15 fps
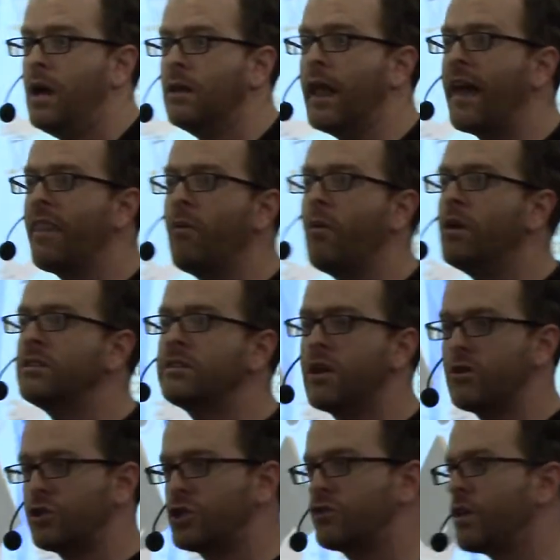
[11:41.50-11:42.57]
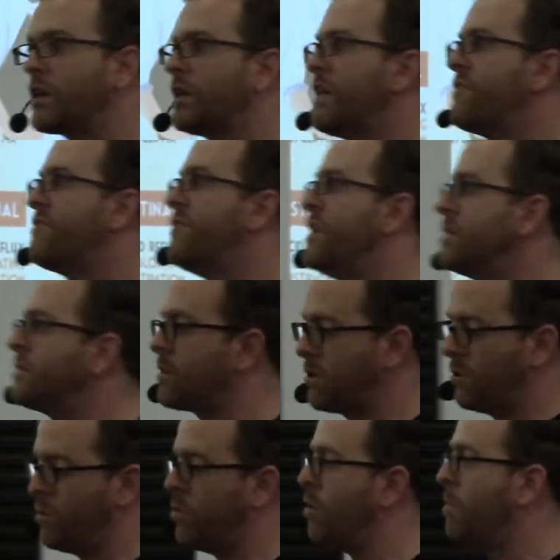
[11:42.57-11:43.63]
A lot of the ones that are strictly
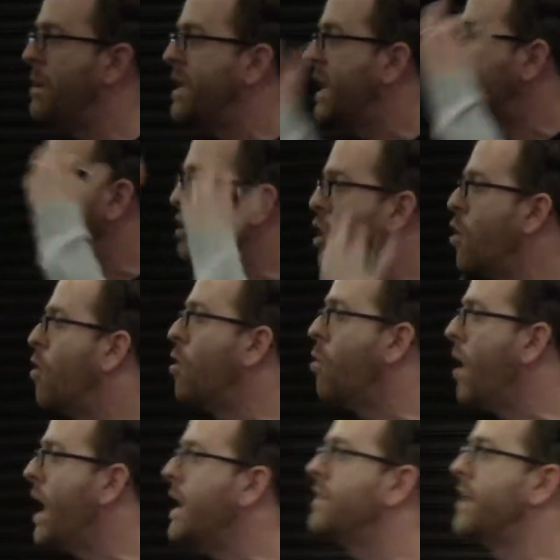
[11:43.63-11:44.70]
physical will begin to go away.